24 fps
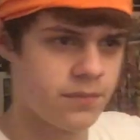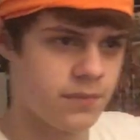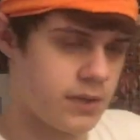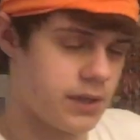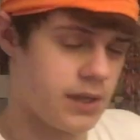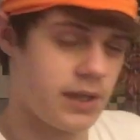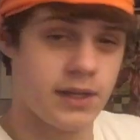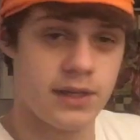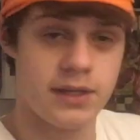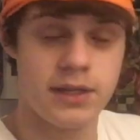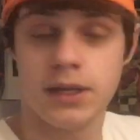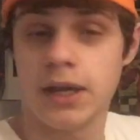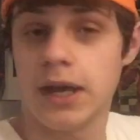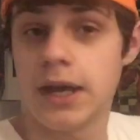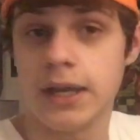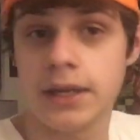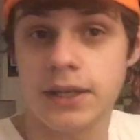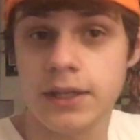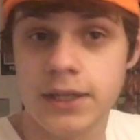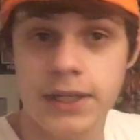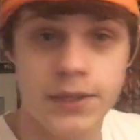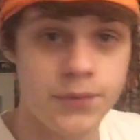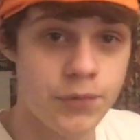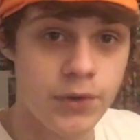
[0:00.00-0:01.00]
I
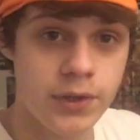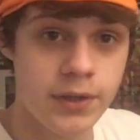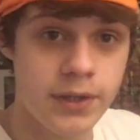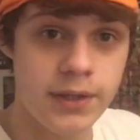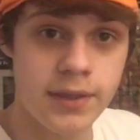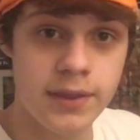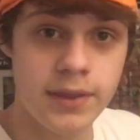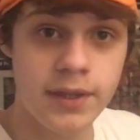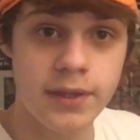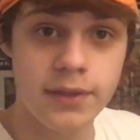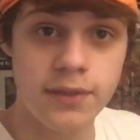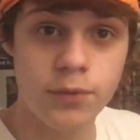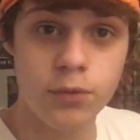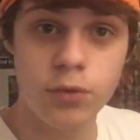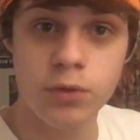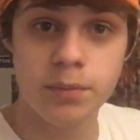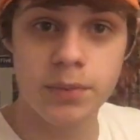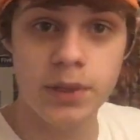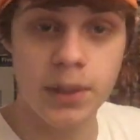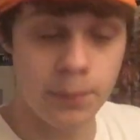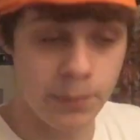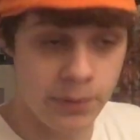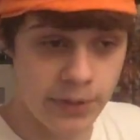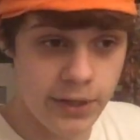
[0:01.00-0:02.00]
didn't really think there would
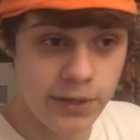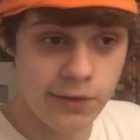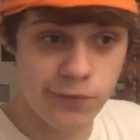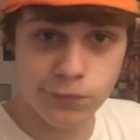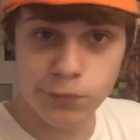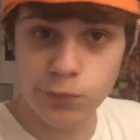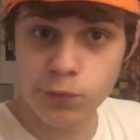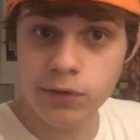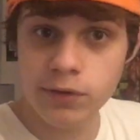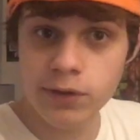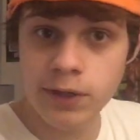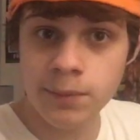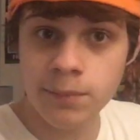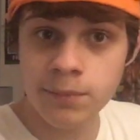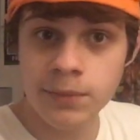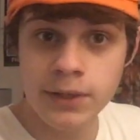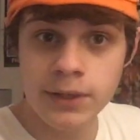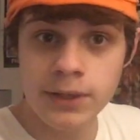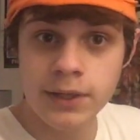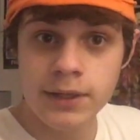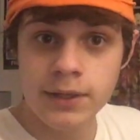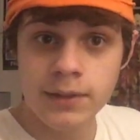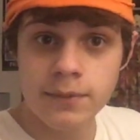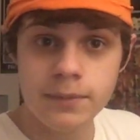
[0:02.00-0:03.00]
be a place for them.
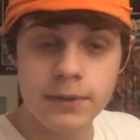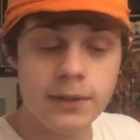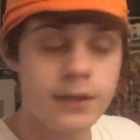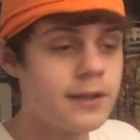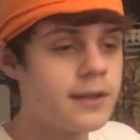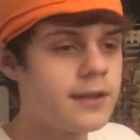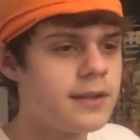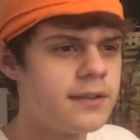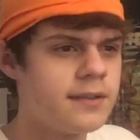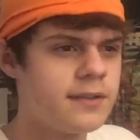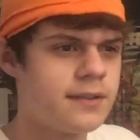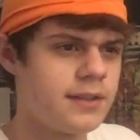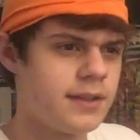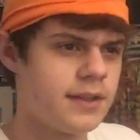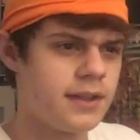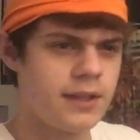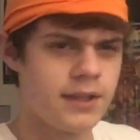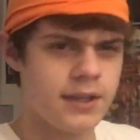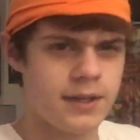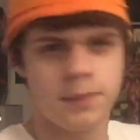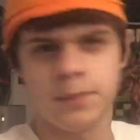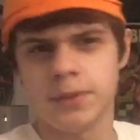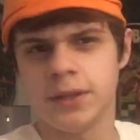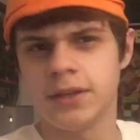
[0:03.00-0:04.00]
Because,
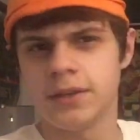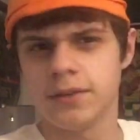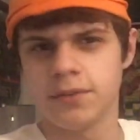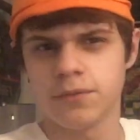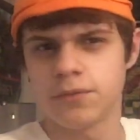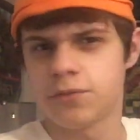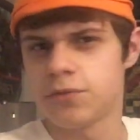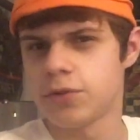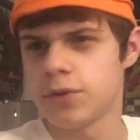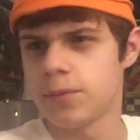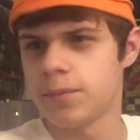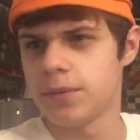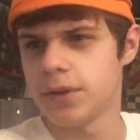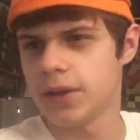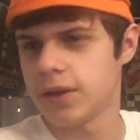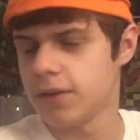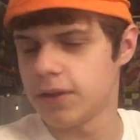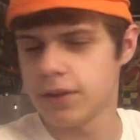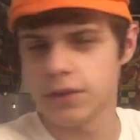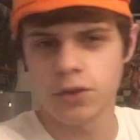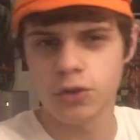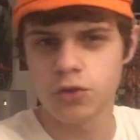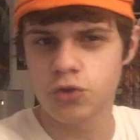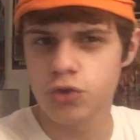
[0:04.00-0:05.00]
I mean, from
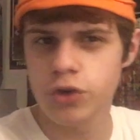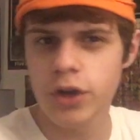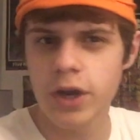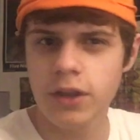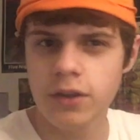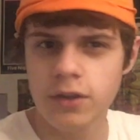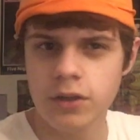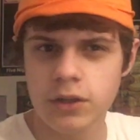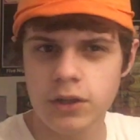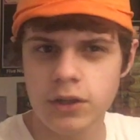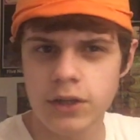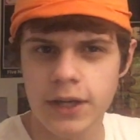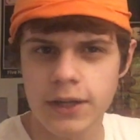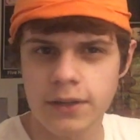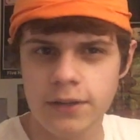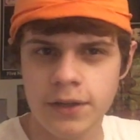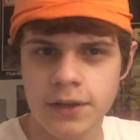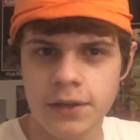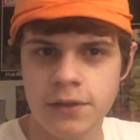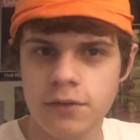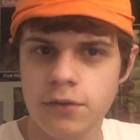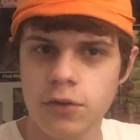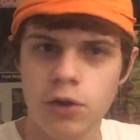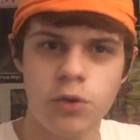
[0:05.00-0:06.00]
the trailer, at
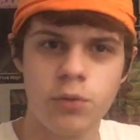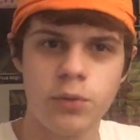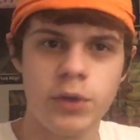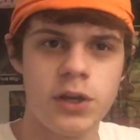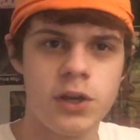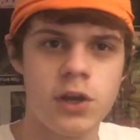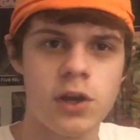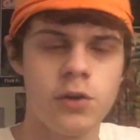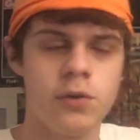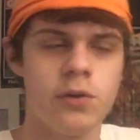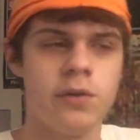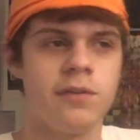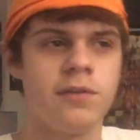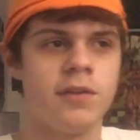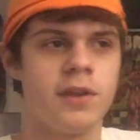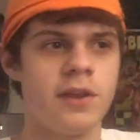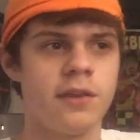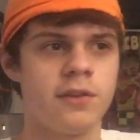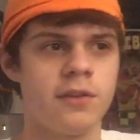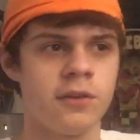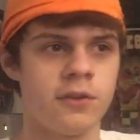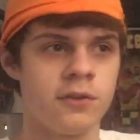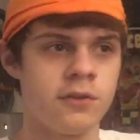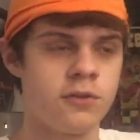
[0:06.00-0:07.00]
least, all we know is
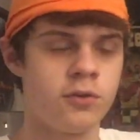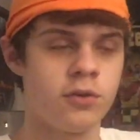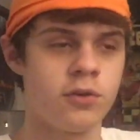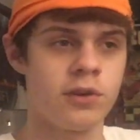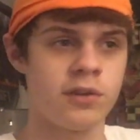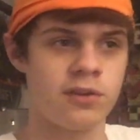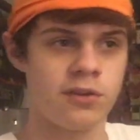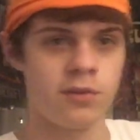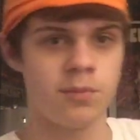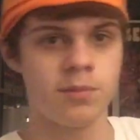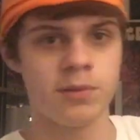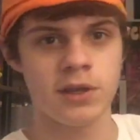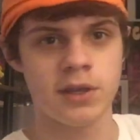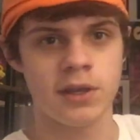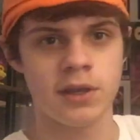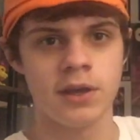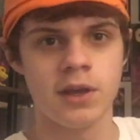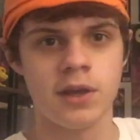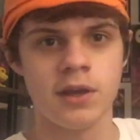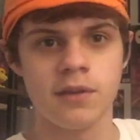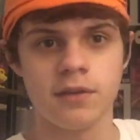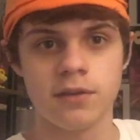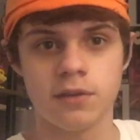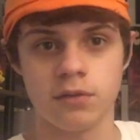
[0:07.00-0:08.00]
that there's going to be
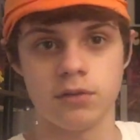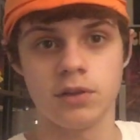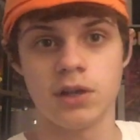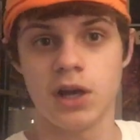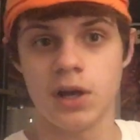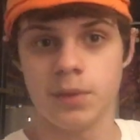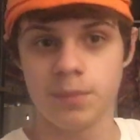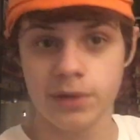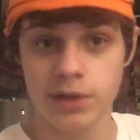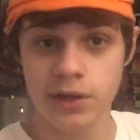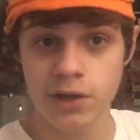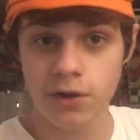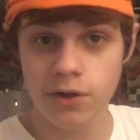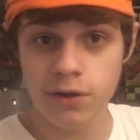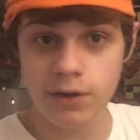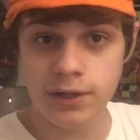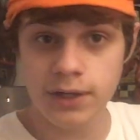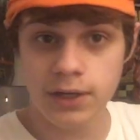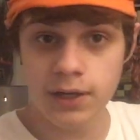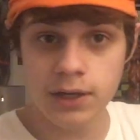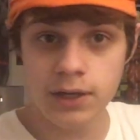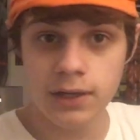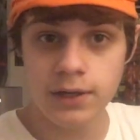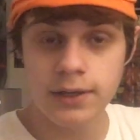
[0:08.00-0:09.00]
the lobby
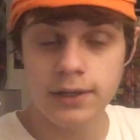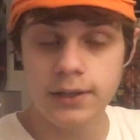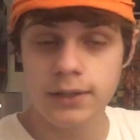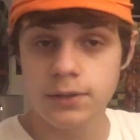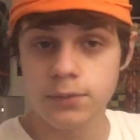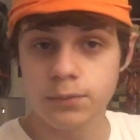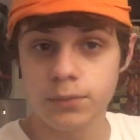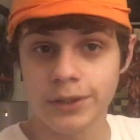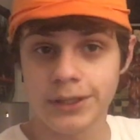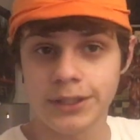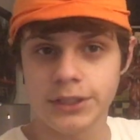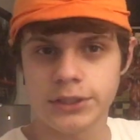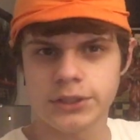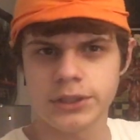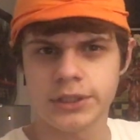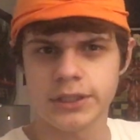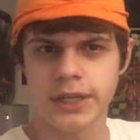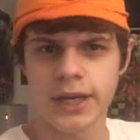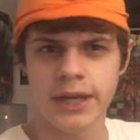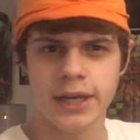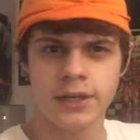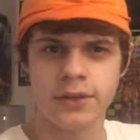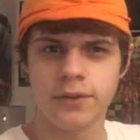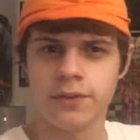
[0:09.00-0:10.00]
area, which
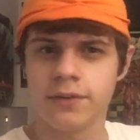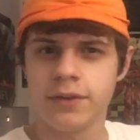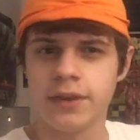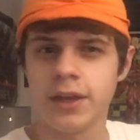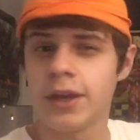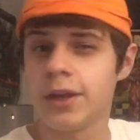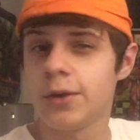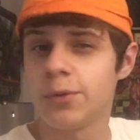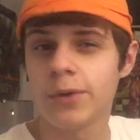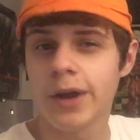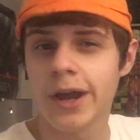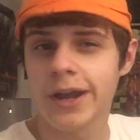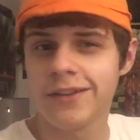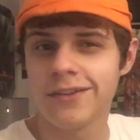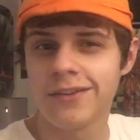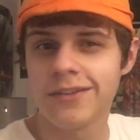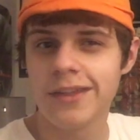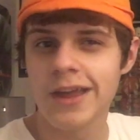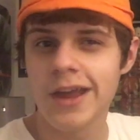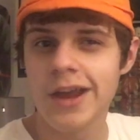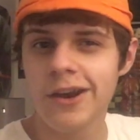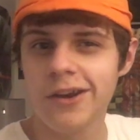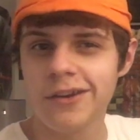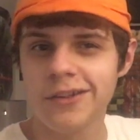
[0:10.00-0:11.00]
I don't see any rides in
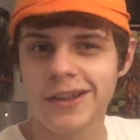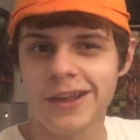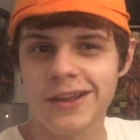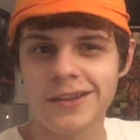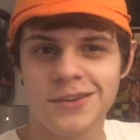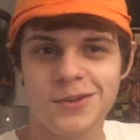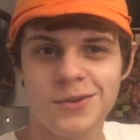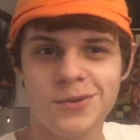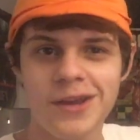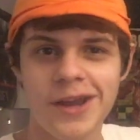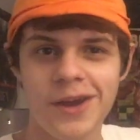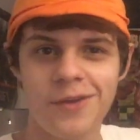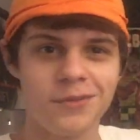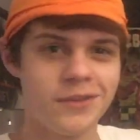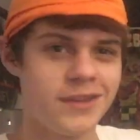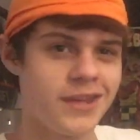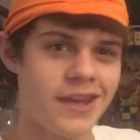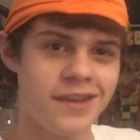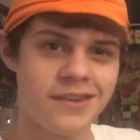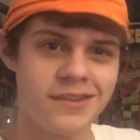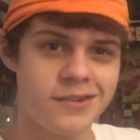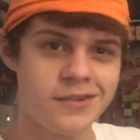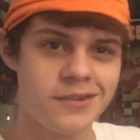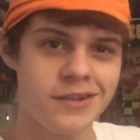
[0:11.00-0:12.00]
there, unless you count the
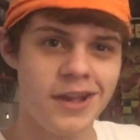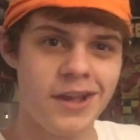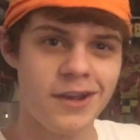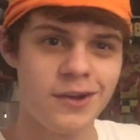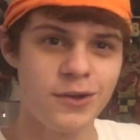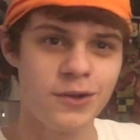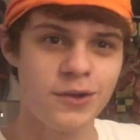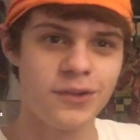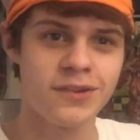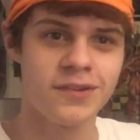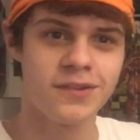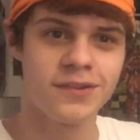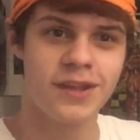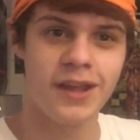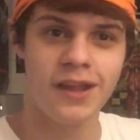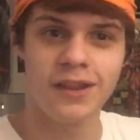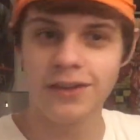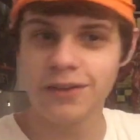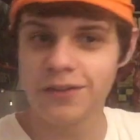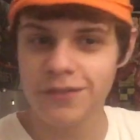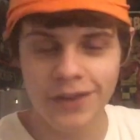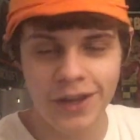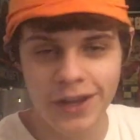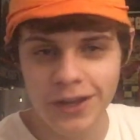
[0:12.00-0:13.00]
escalators and the
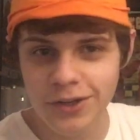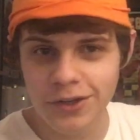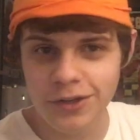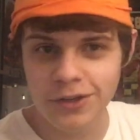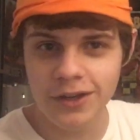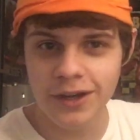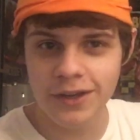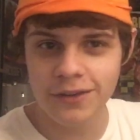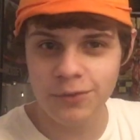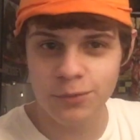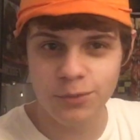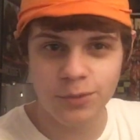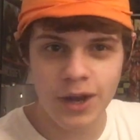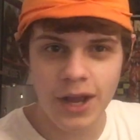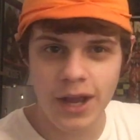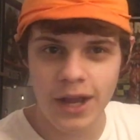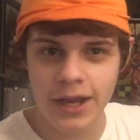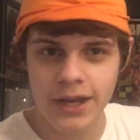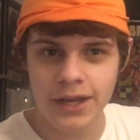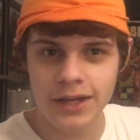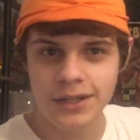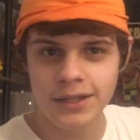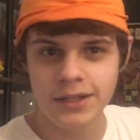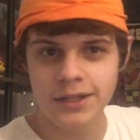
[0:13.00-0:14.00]
elevator as a
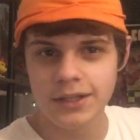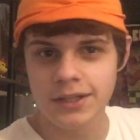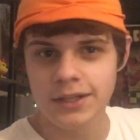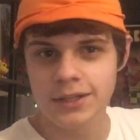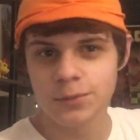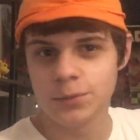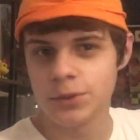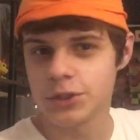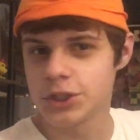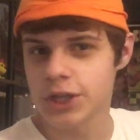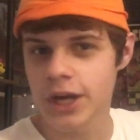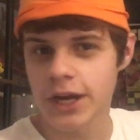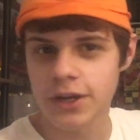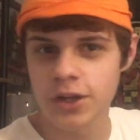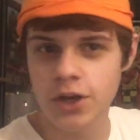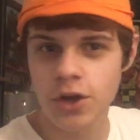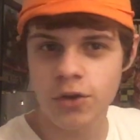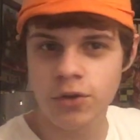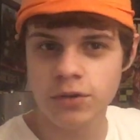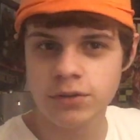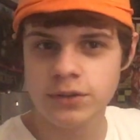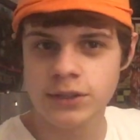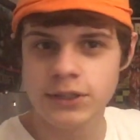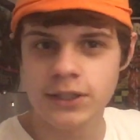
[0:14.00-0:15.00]
ride, which I
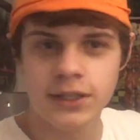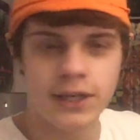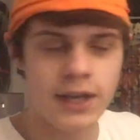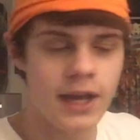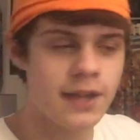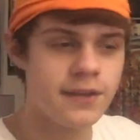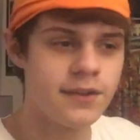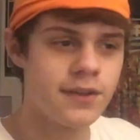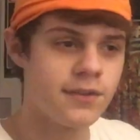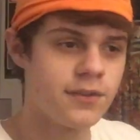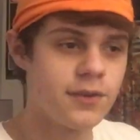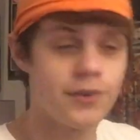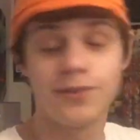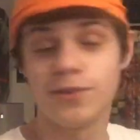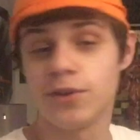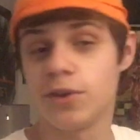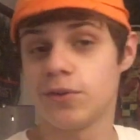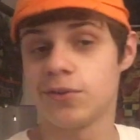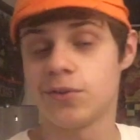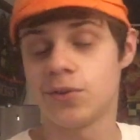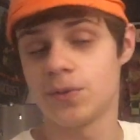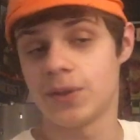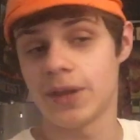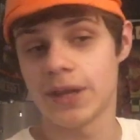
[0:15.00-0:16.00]
don't. And then there's
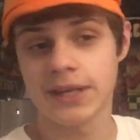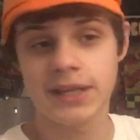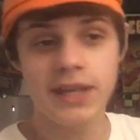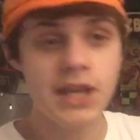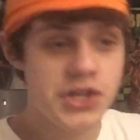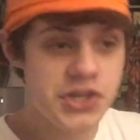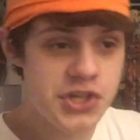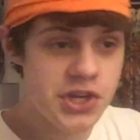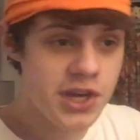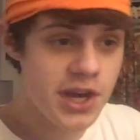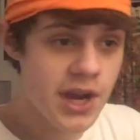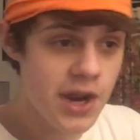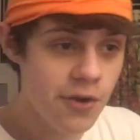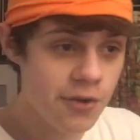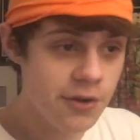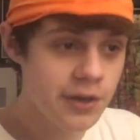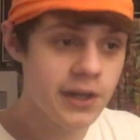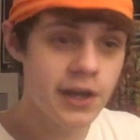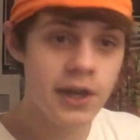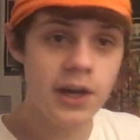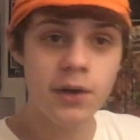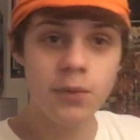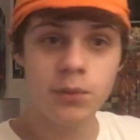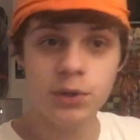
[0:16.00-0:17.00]
also that kitchen
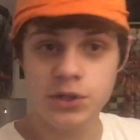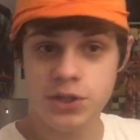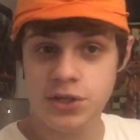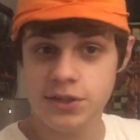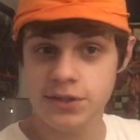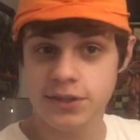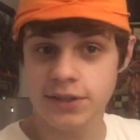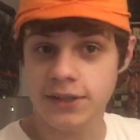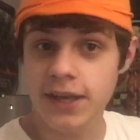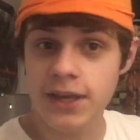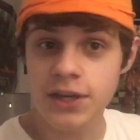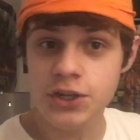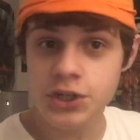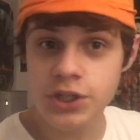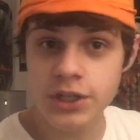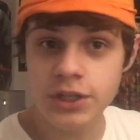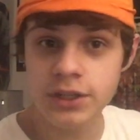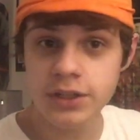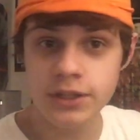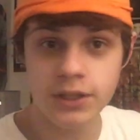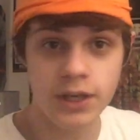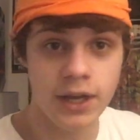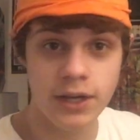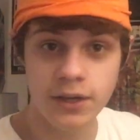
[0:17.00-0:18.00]
area, which is a
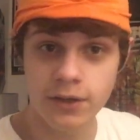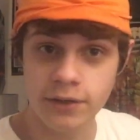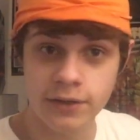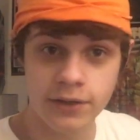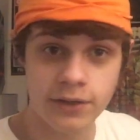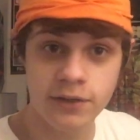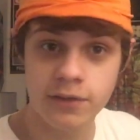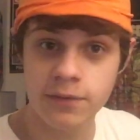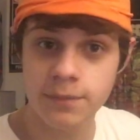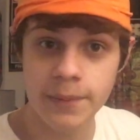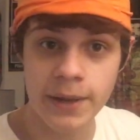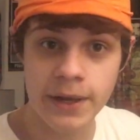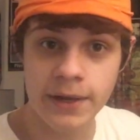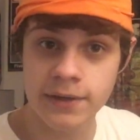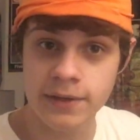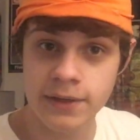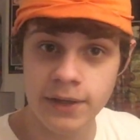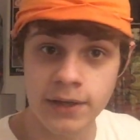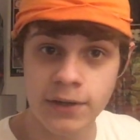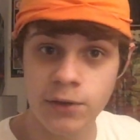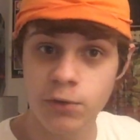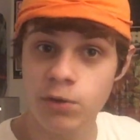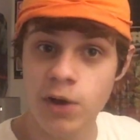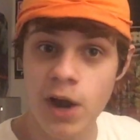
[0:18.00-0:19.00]
kitchen. I don't expect
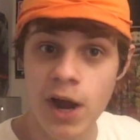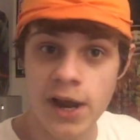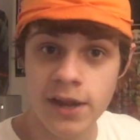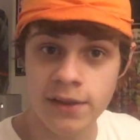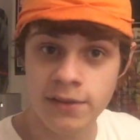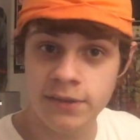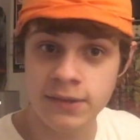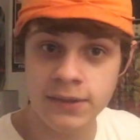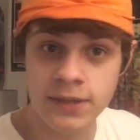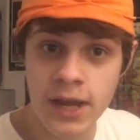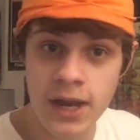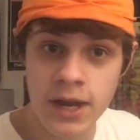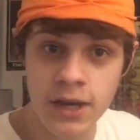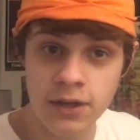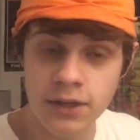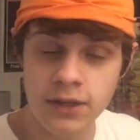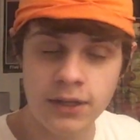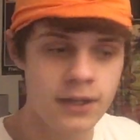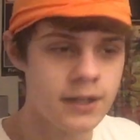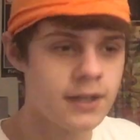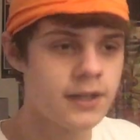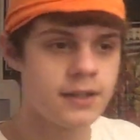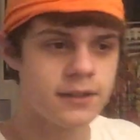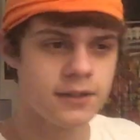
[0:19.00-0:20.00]
any rides in there.
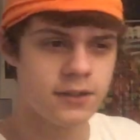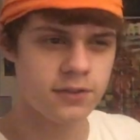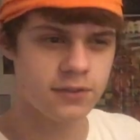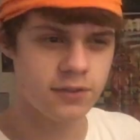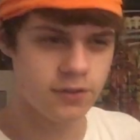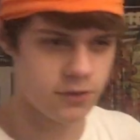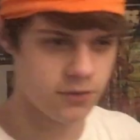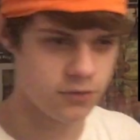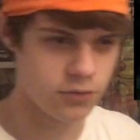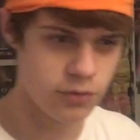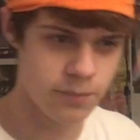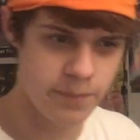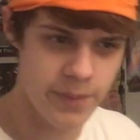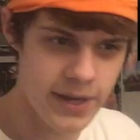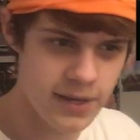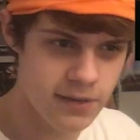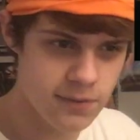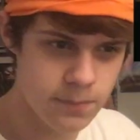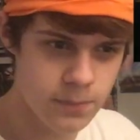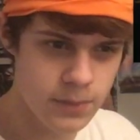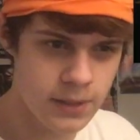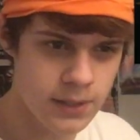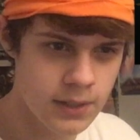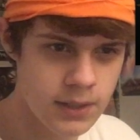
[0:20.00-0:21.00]
There's also a
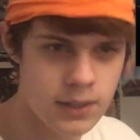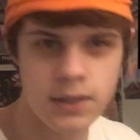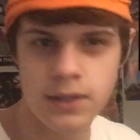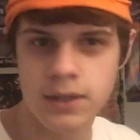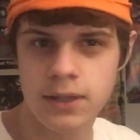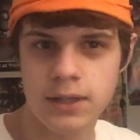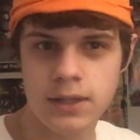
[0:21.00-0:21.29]
basement.